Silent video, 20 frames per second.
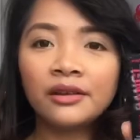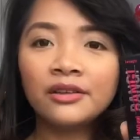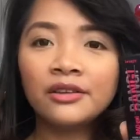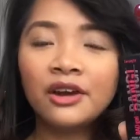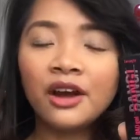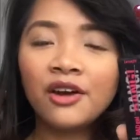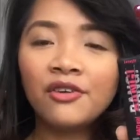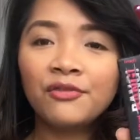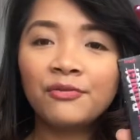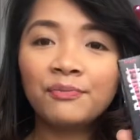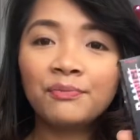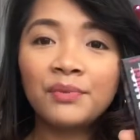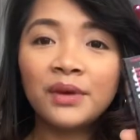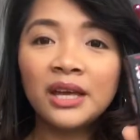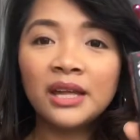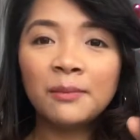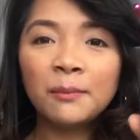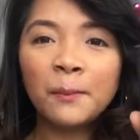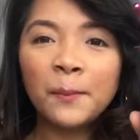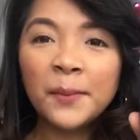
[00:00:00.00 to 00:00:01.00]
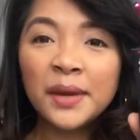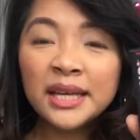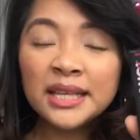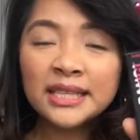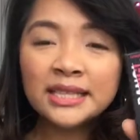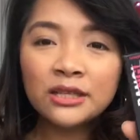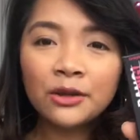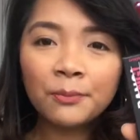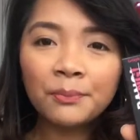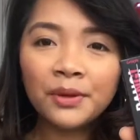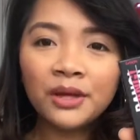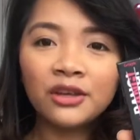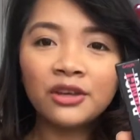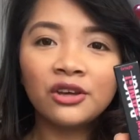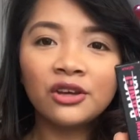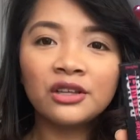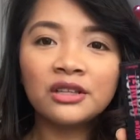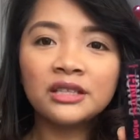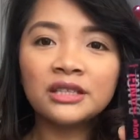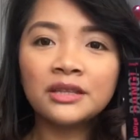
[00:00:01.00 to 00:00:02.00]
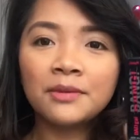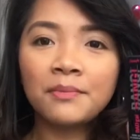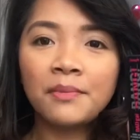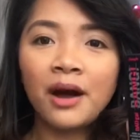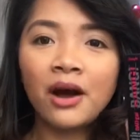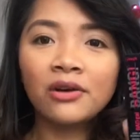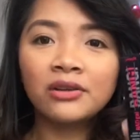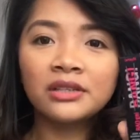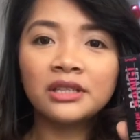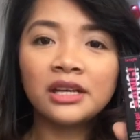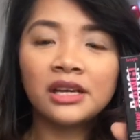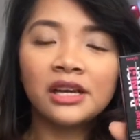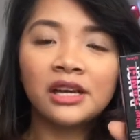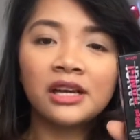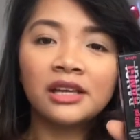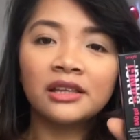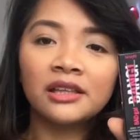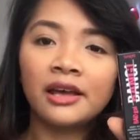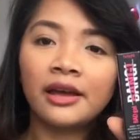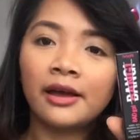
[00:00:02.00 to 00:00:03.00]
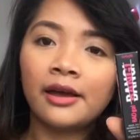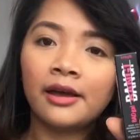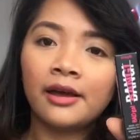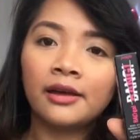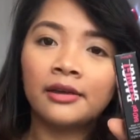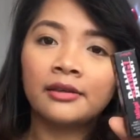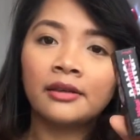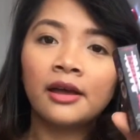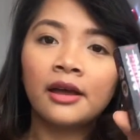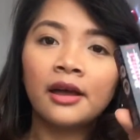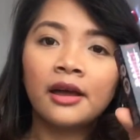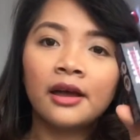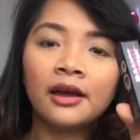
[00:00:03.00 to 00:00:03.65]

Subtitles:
There have been mixed opinions about it and